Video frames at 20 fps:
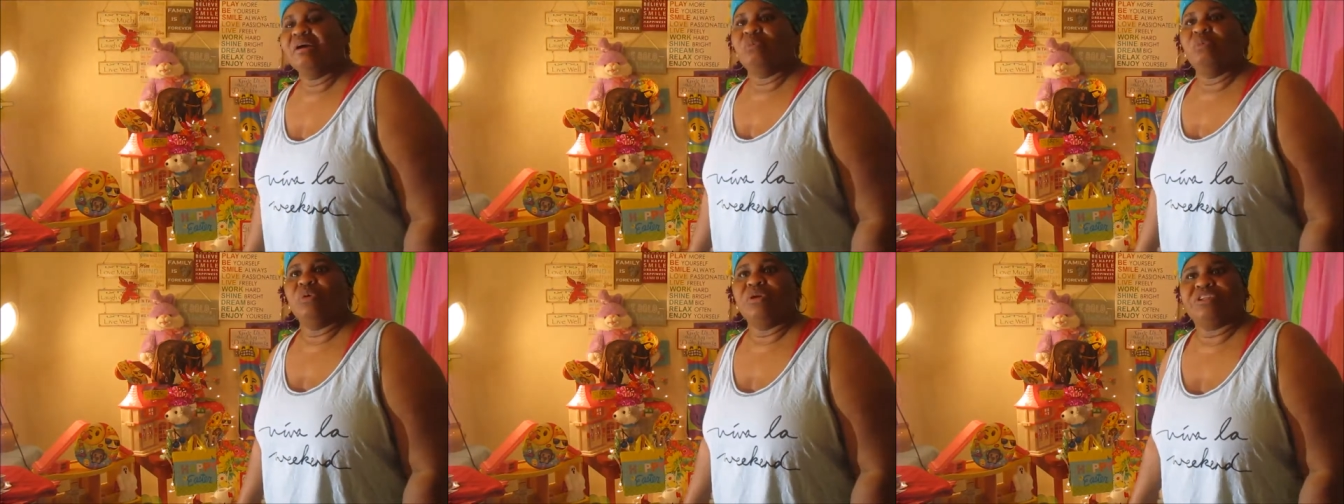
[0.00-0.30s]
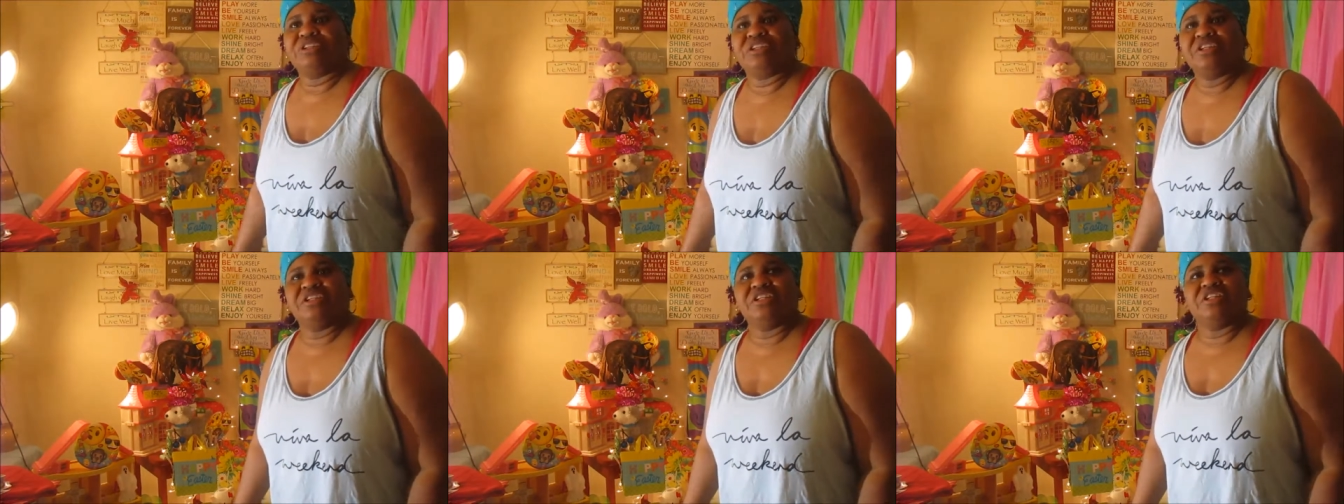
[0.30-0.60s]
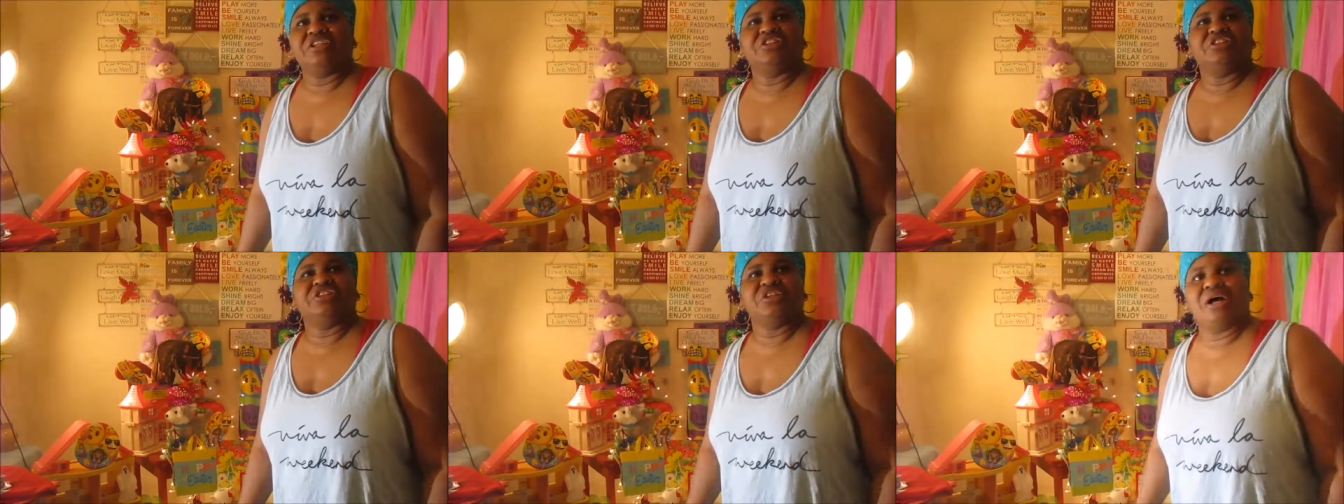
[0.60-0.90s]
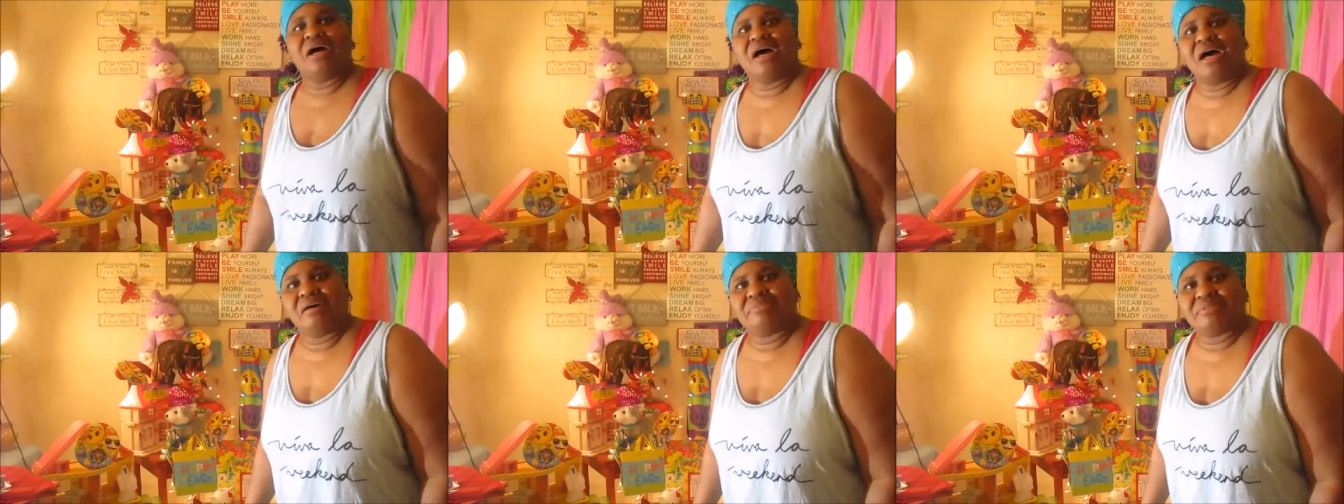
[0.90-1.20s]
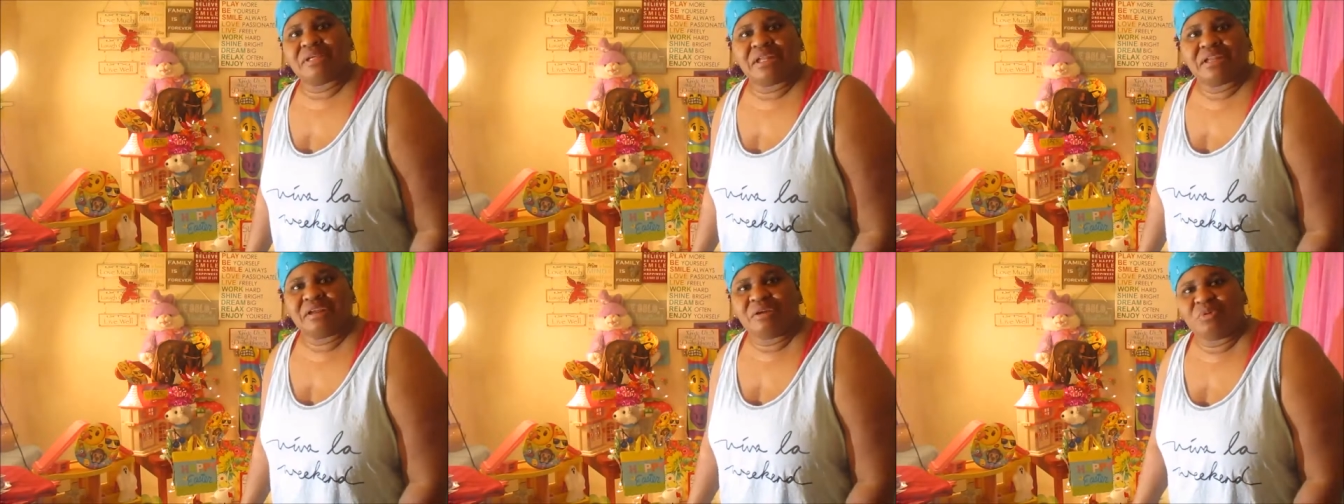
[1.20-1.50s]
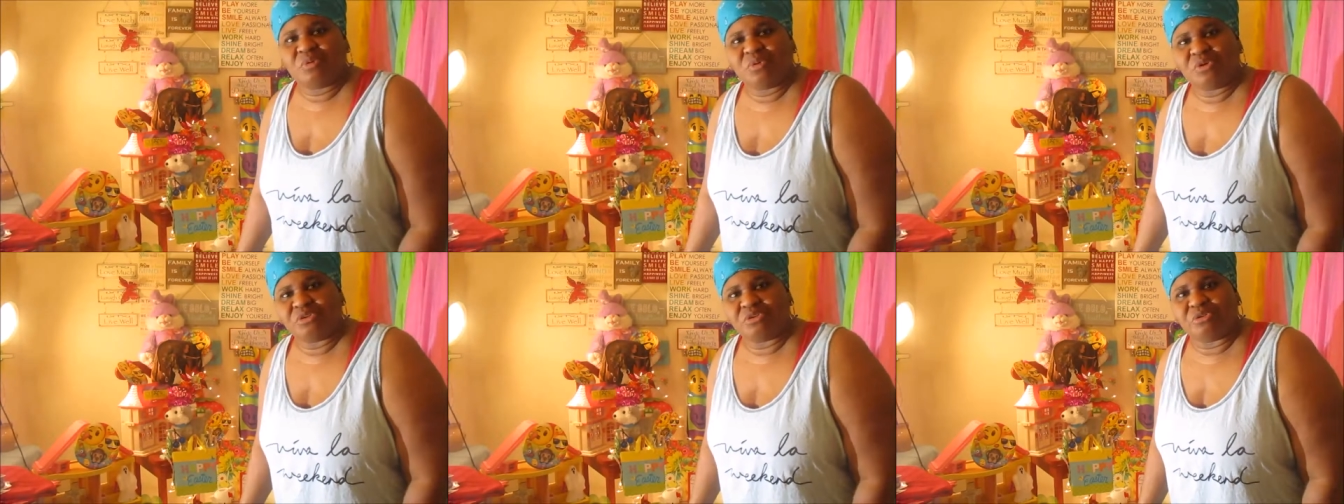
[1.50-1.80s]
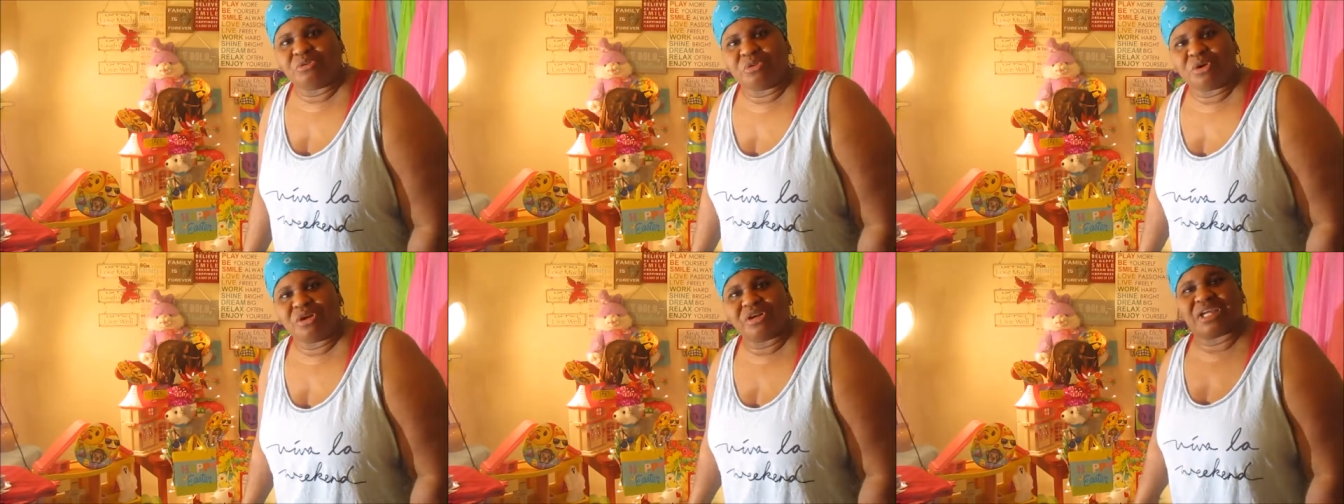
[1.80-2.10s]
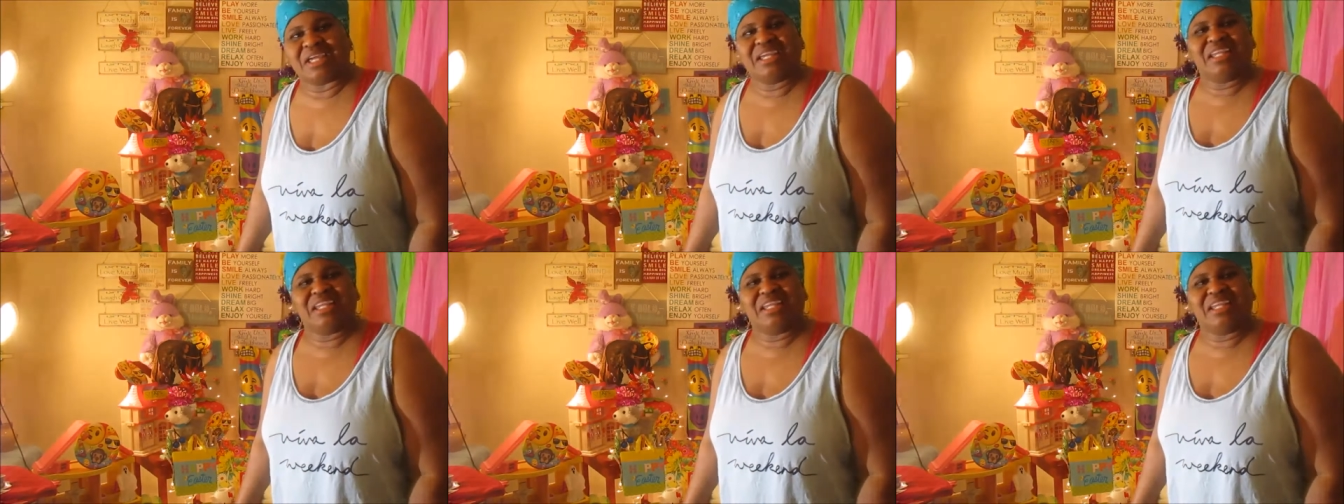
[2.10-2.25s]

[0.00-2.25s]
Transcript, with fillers: went to these jobs I didn't want to work.